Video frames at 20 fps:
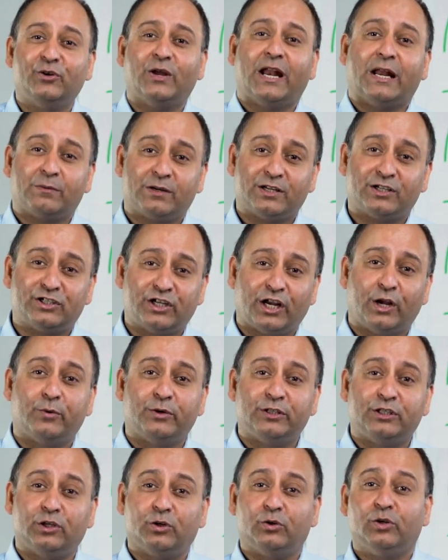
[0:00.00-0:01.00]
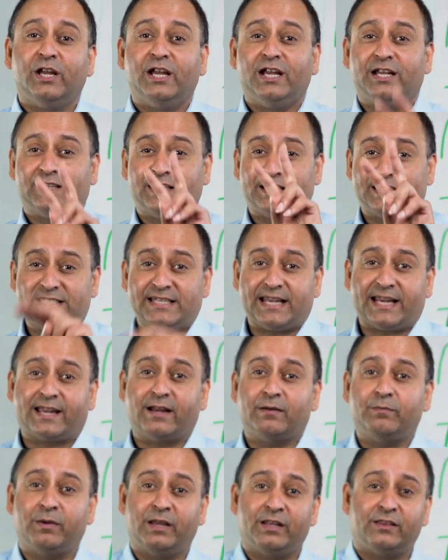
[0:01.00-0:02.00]
And I'm going to share with you the
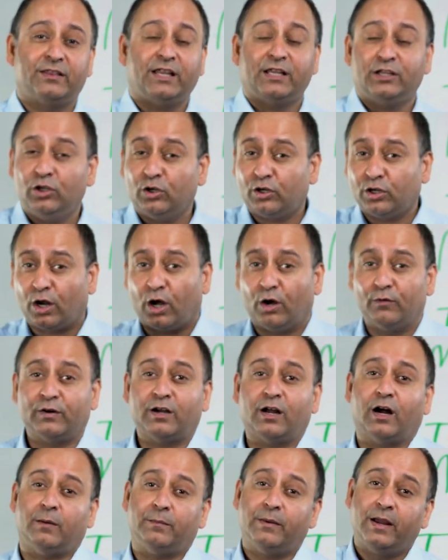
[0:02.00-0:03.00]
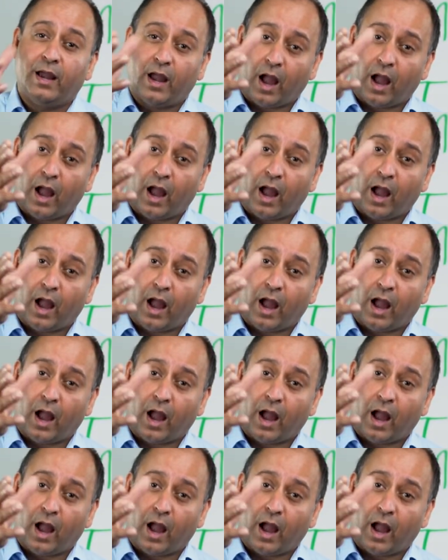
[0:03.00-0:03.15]
second myth that you can overcome